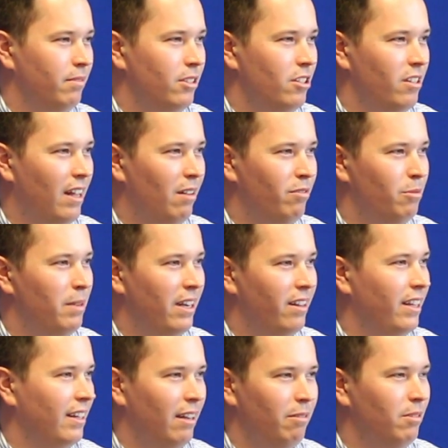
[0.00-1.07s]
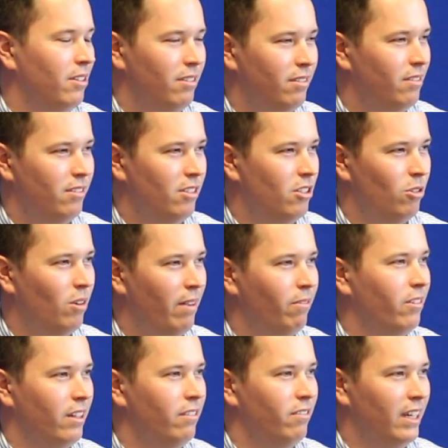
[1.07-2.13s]
do that for me. I think that would sort
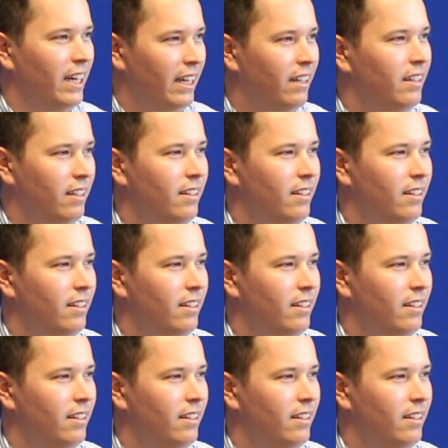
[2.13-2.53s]
everything really.